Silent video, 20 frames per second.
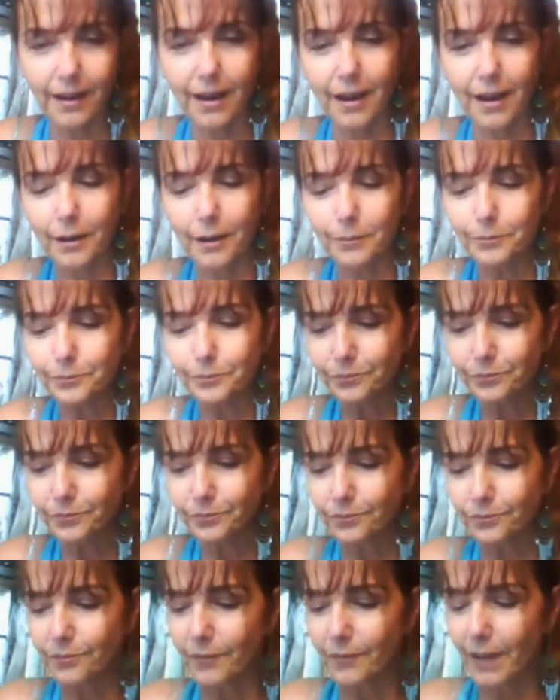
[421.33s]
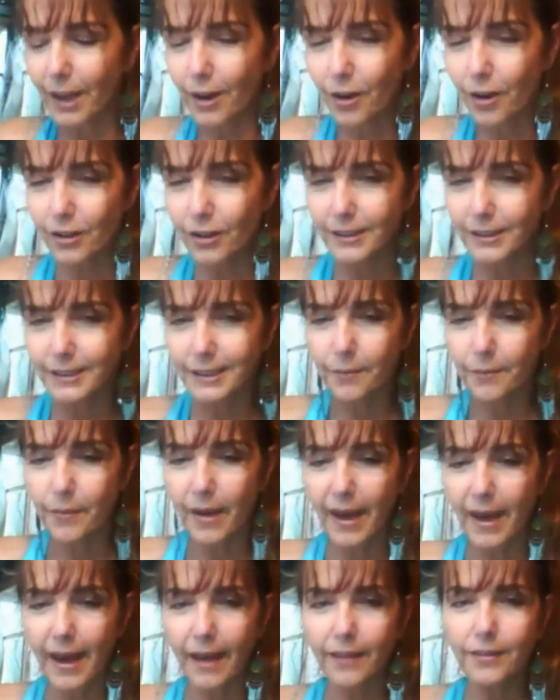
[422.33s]
at a Holistic
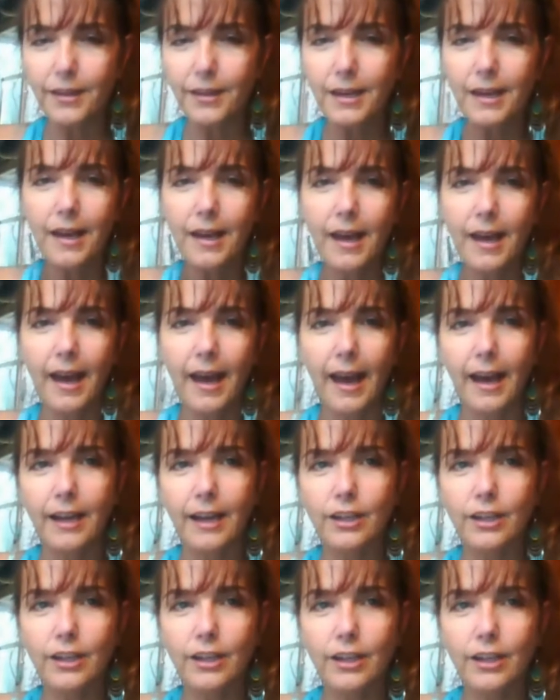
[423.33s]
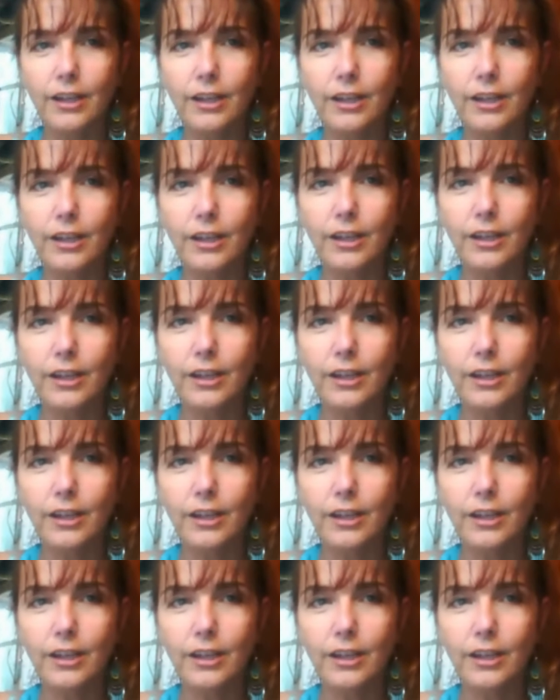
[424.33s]
Path, and just